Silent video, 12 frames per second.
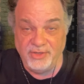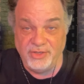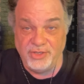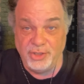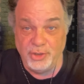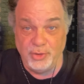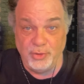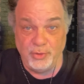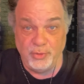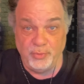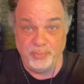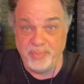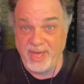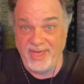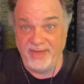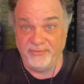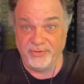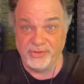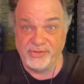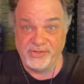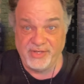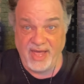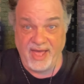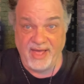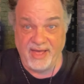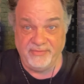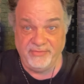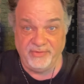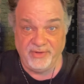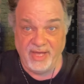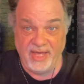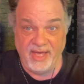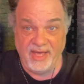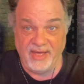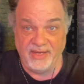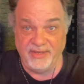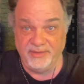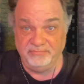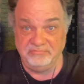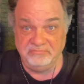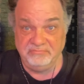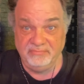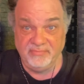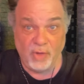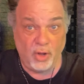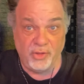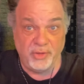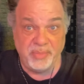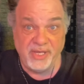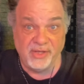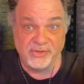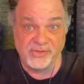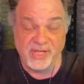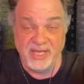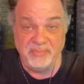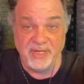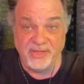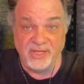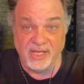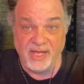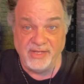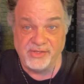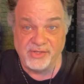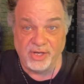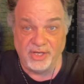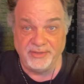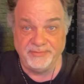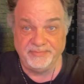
to pay for staff and all the bills, keeping the lights on.